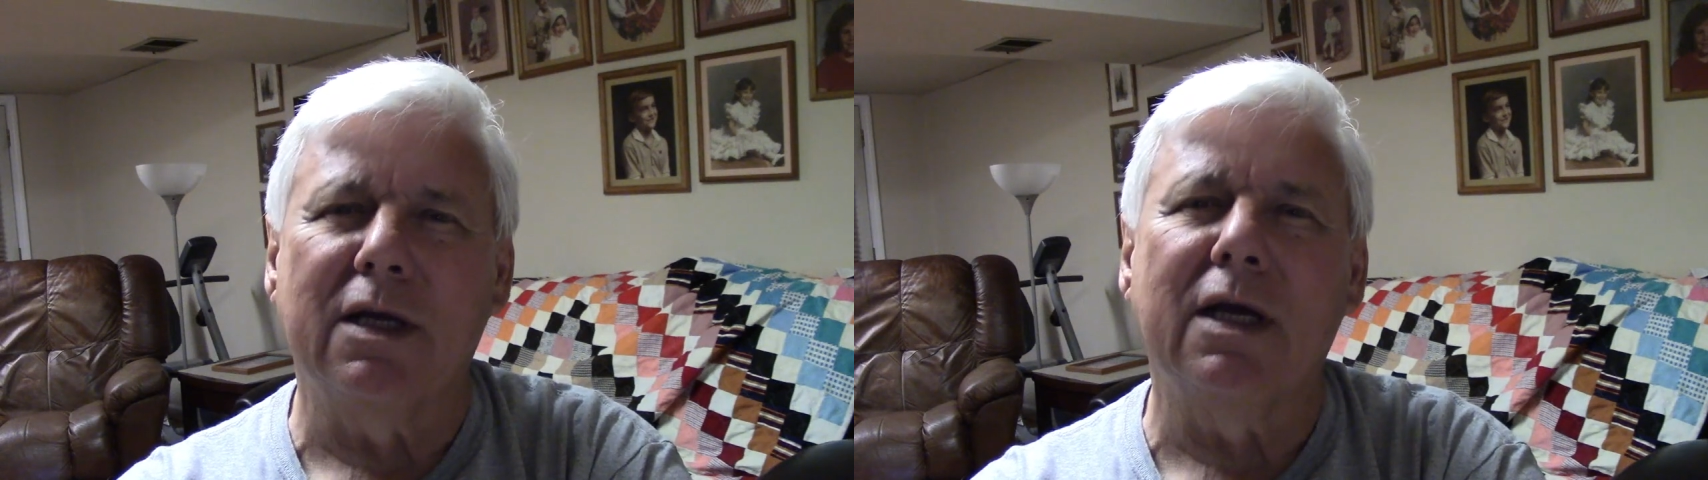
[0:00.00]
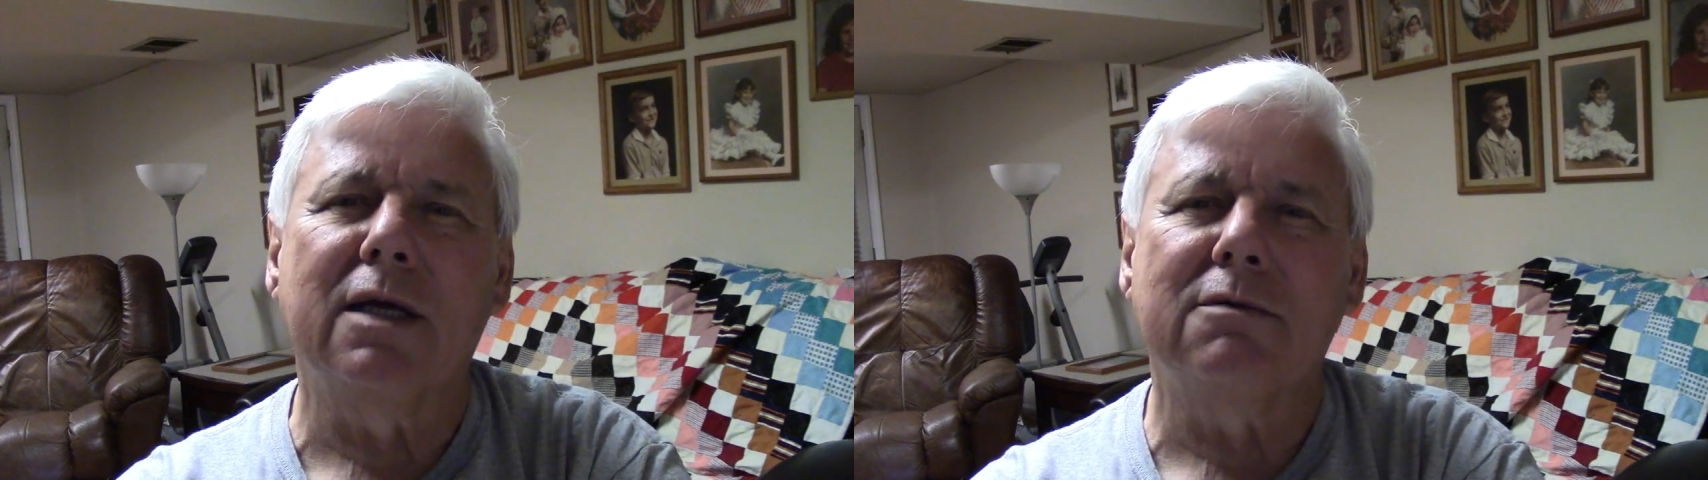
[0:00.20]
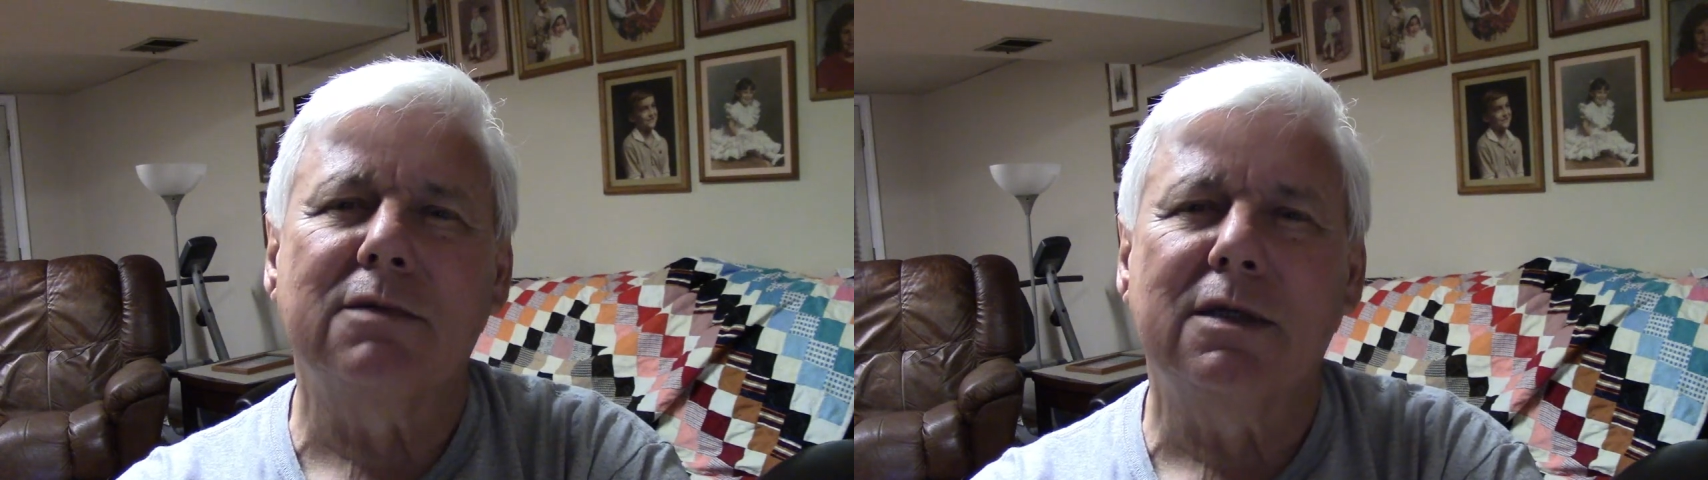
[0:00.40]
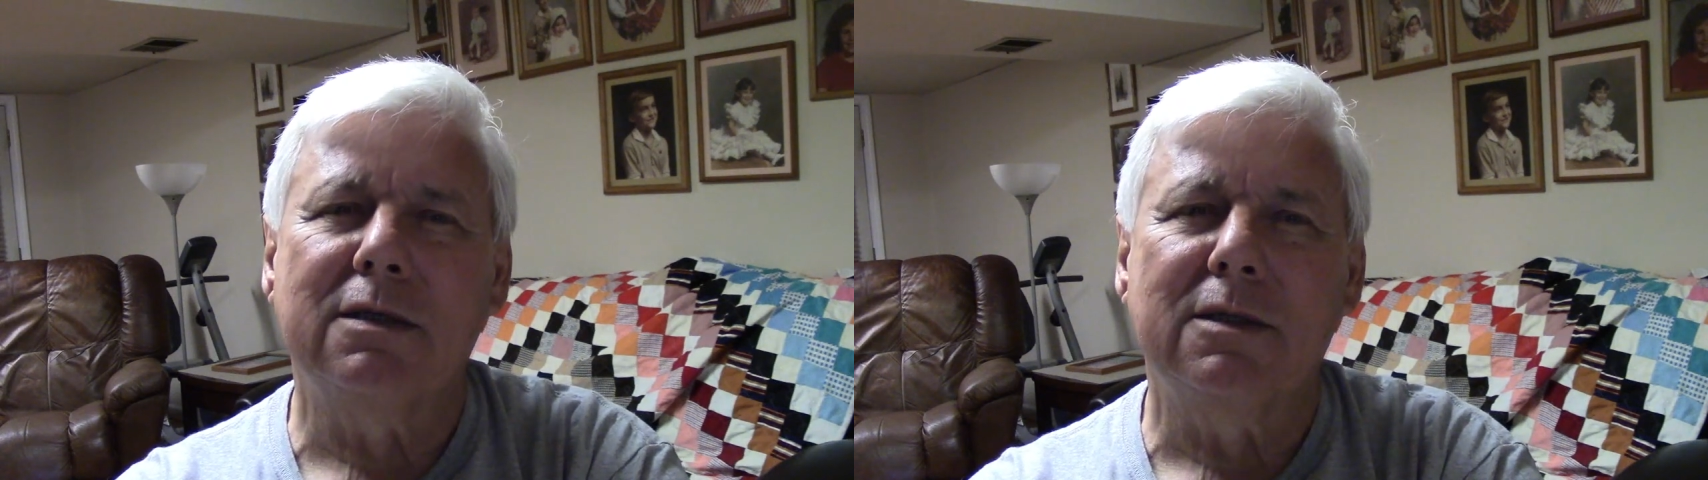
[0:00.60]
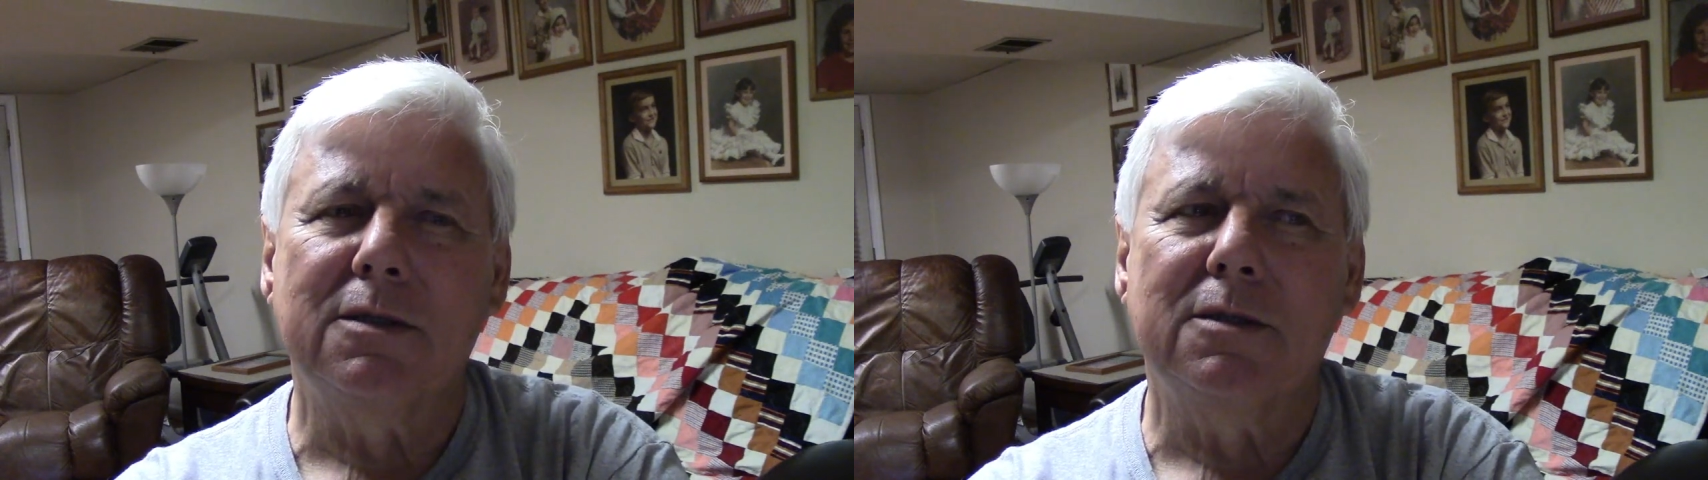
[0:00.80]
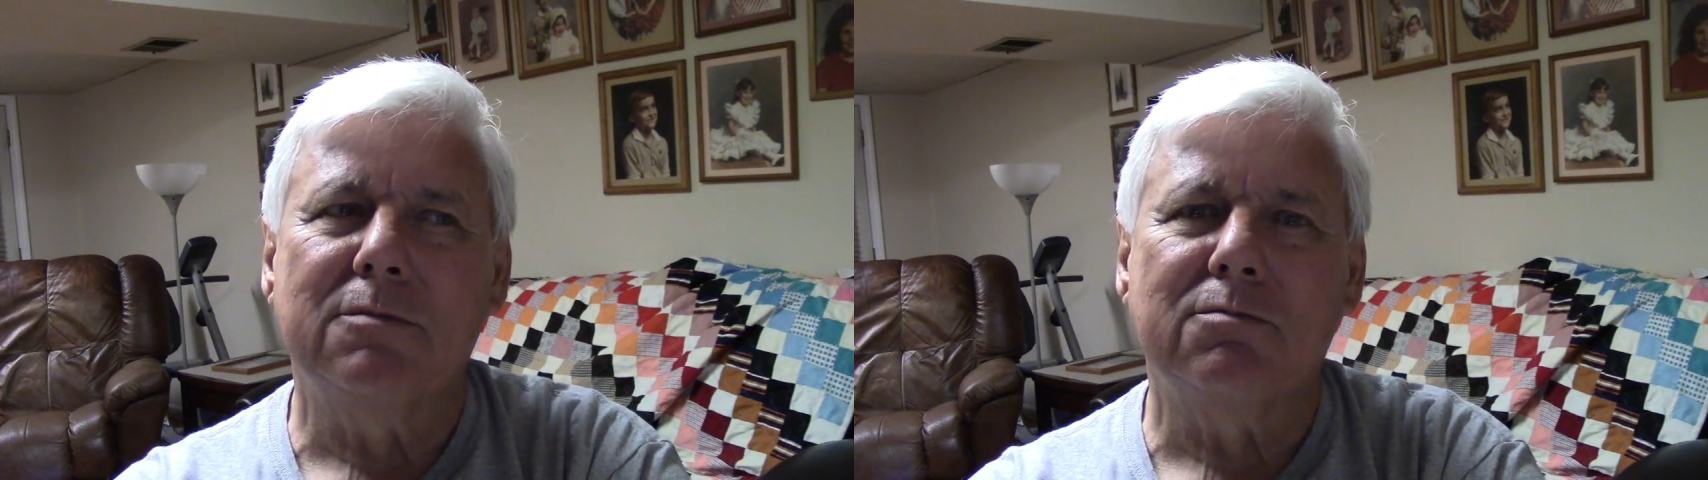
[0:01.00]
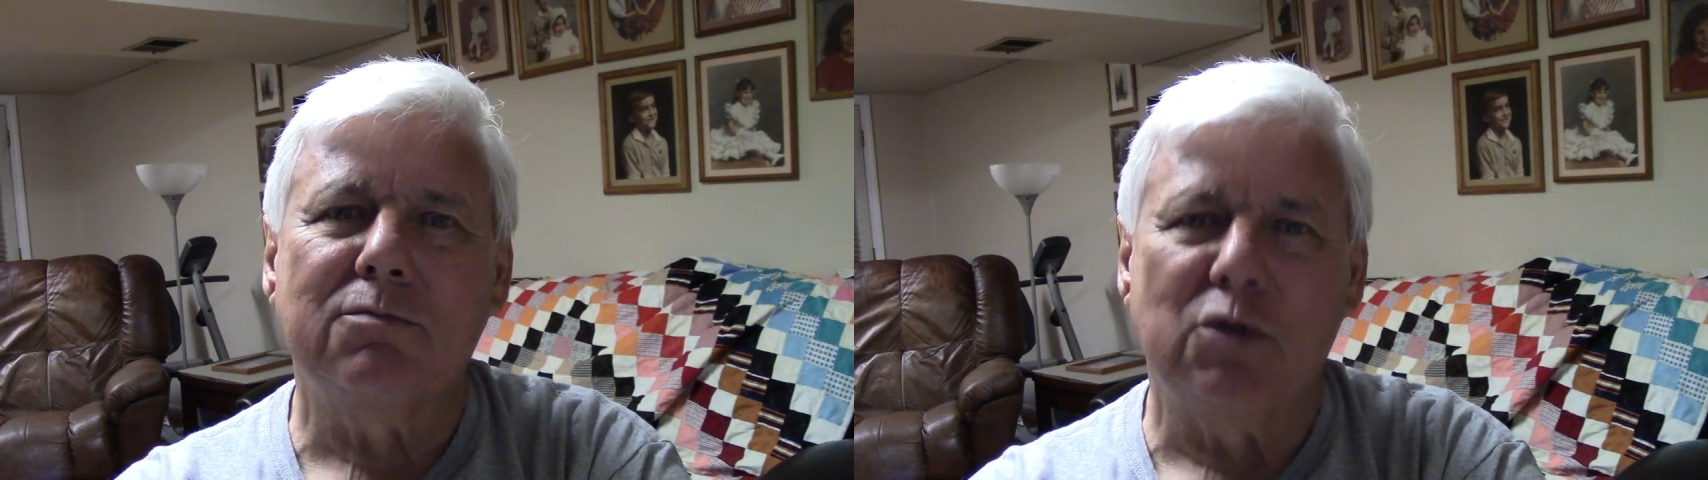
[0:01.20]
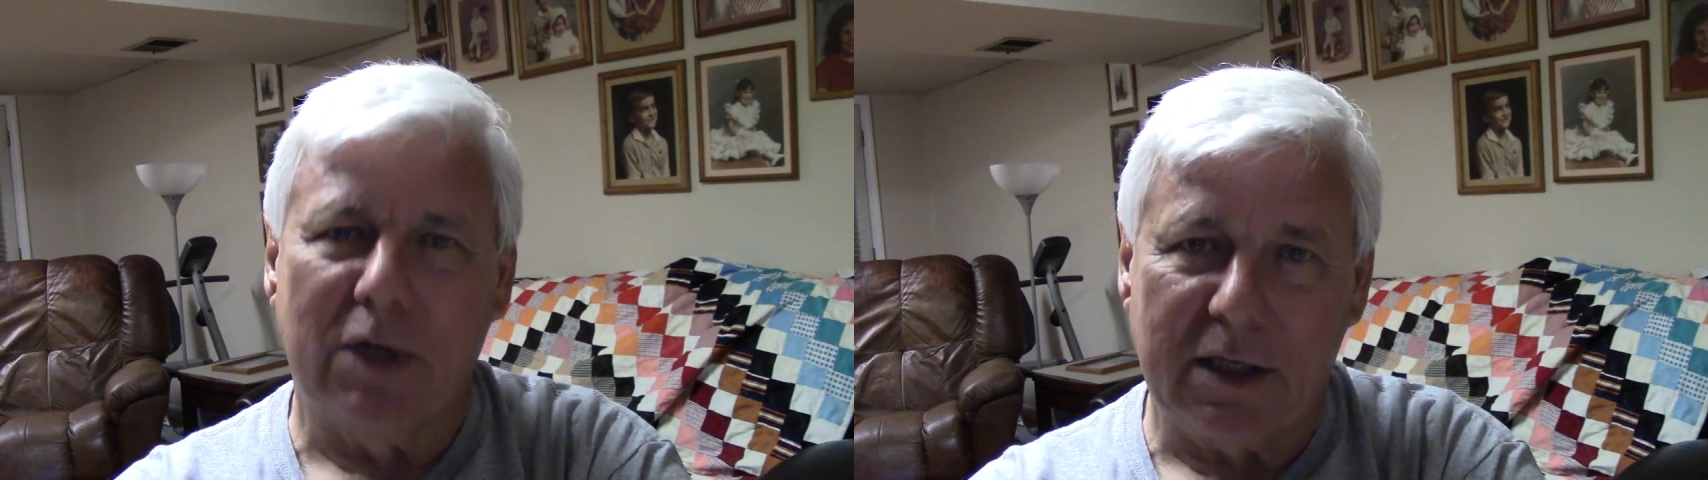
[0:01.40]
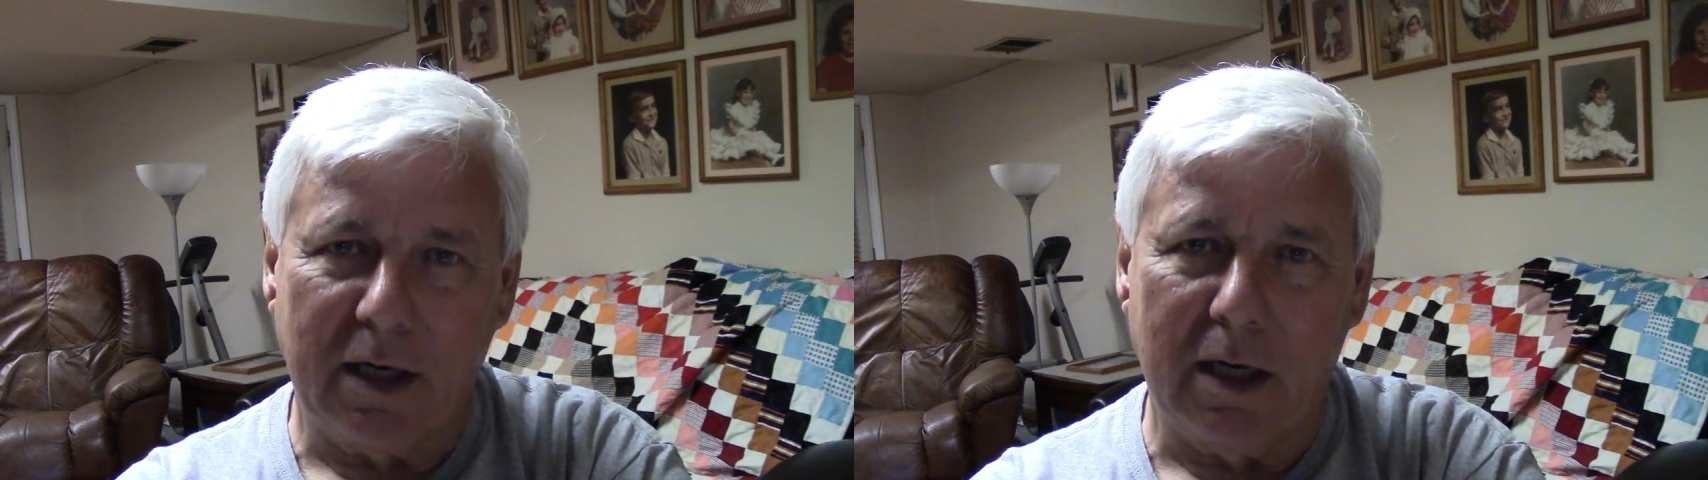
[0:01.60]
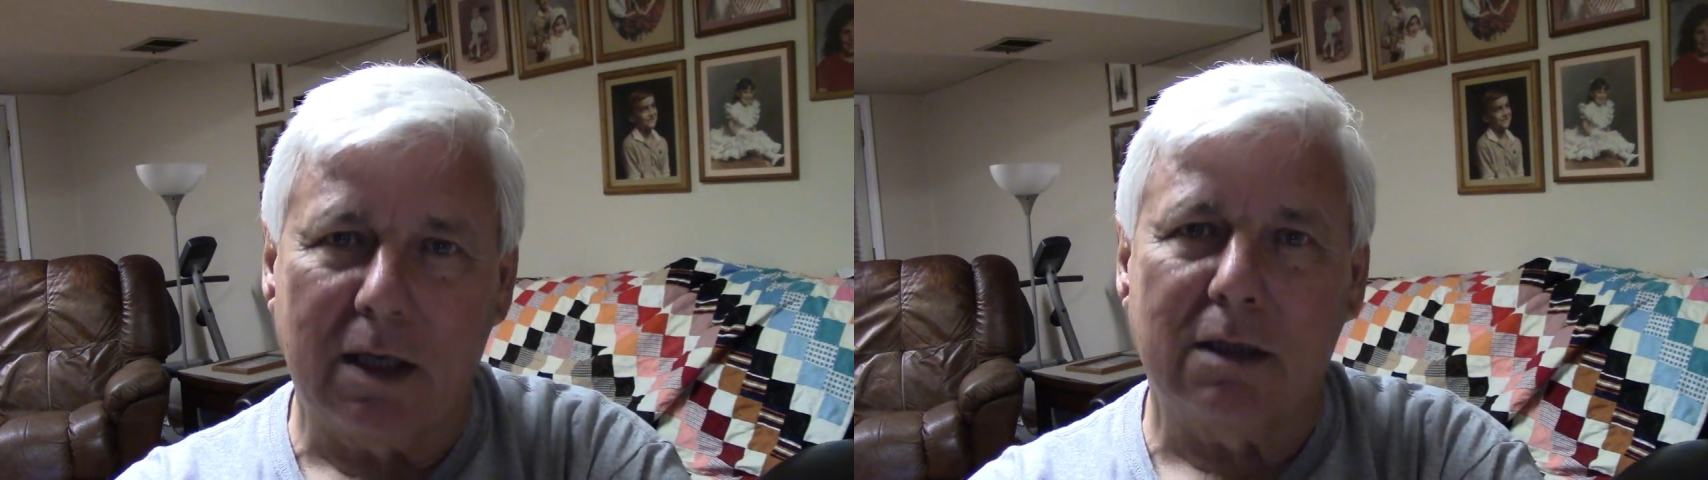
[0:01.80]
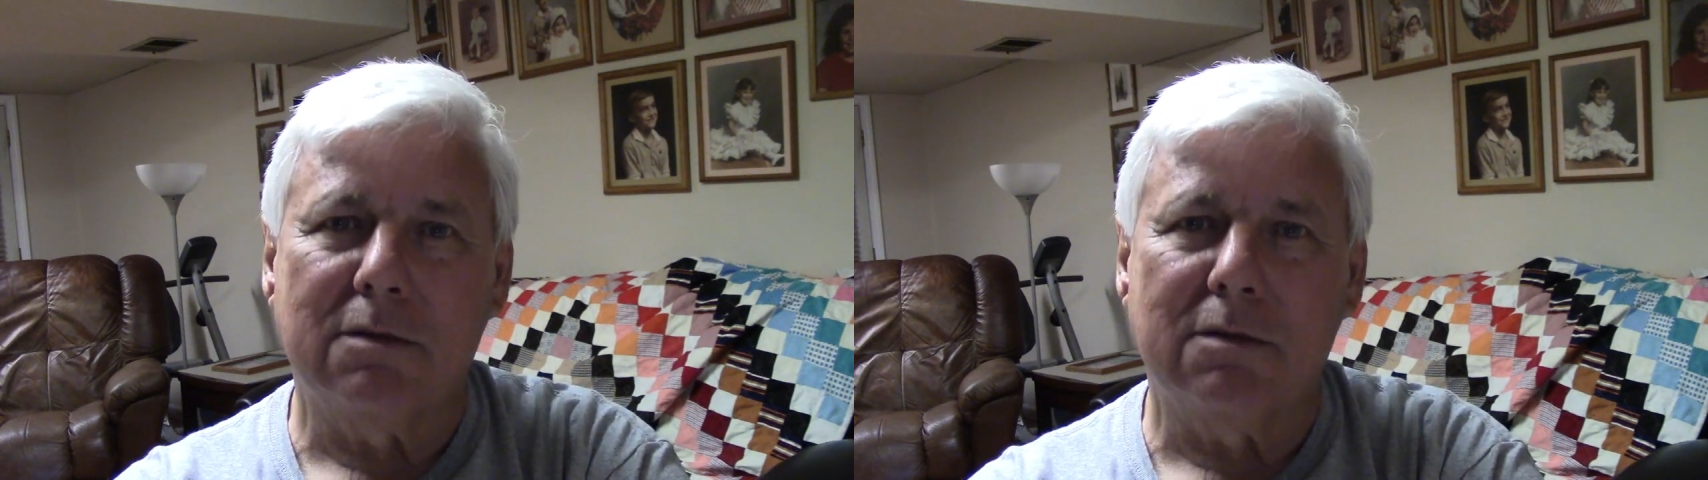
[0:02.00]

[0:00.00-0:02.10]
that. Do I care?